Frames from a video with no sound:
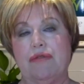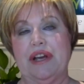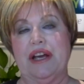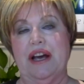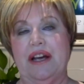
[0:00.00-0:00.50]

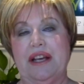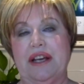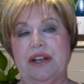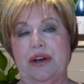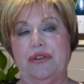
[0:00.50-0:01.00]
regarding
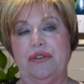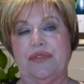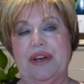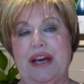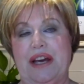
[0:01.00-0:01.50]
a
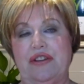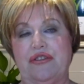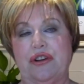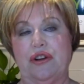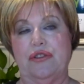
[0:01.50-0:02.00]

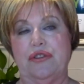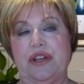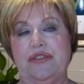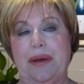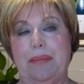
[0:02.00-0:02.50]
notification on
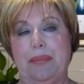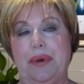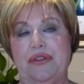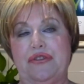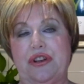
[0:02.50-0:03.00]
the
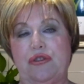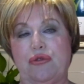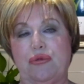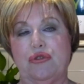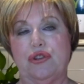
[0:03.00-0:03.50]
temporary
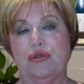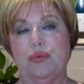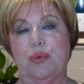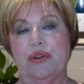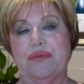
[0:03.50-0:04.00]
essential skill
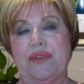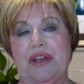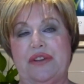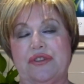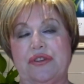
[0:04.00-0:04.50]
work
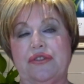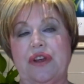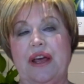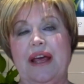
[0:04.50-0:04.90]
visas